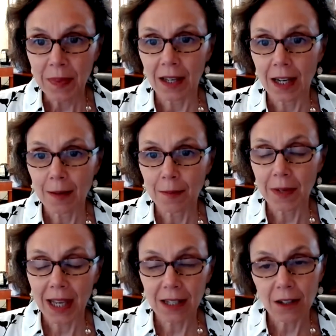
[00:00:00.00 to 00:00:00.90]

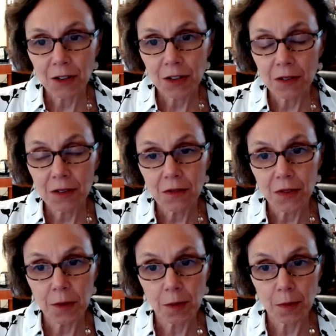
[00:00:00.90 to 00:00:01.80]
and also
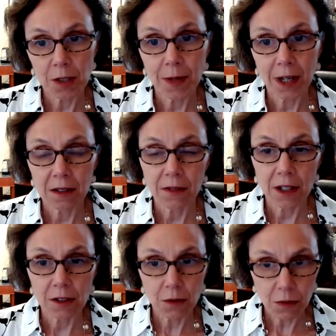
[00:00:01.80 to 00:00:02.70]
from your perspective
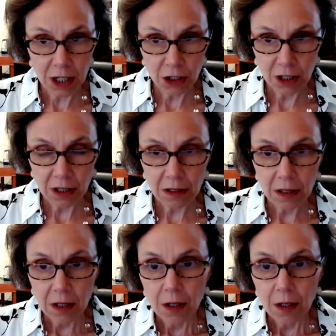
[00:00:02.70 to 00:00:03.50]
as a regent,